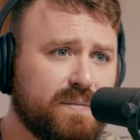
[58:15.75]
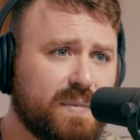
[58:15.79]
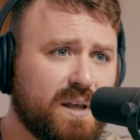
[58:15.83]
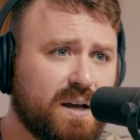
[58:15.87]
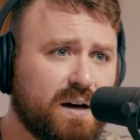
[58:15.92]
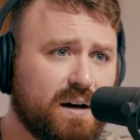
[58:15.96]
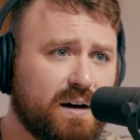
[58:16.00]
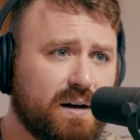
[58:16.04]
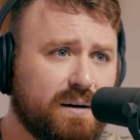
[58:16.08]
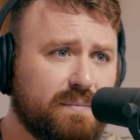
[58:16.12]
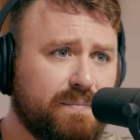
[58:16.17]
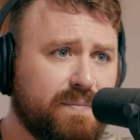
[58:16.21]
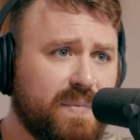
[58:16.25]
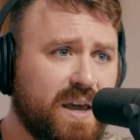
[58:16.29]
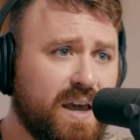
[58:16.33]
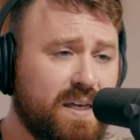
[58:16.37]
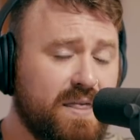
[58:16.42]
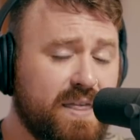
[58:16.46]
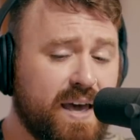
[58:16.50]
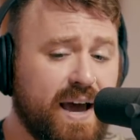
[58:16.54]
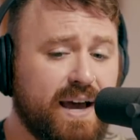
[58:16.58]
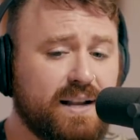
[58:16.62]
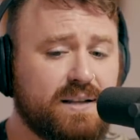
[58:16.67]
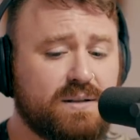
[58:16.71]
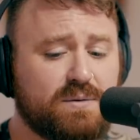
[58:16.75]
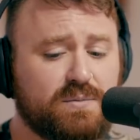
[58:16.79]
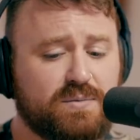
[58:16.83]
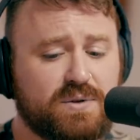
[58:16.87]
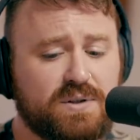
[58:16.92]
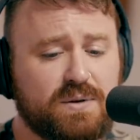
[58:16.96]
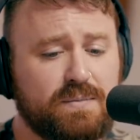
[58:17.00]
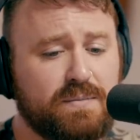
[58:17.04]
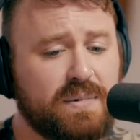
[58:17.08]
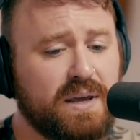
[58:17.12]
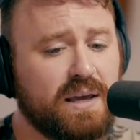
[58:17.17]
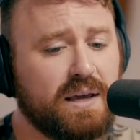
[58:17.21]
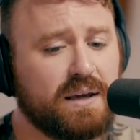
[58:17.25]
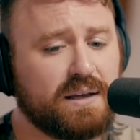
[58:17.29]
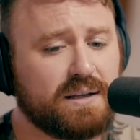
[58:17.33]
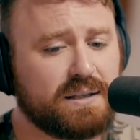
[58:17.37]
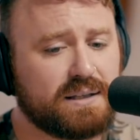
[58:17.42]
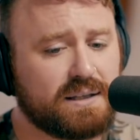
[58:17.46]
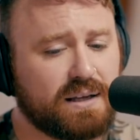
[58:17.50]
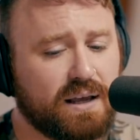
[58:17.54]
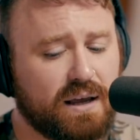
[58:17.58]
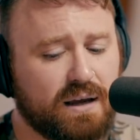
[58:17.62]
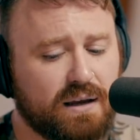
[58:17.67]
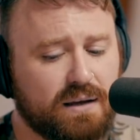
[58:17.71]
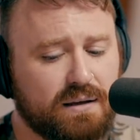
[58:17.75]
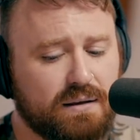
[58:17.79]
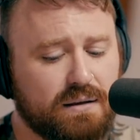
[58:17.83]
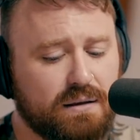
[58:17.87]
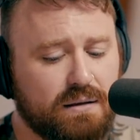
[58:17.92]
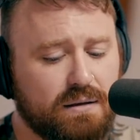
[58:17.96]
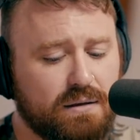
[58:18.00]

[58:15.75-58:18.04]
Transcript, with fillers: Um, and that to me is like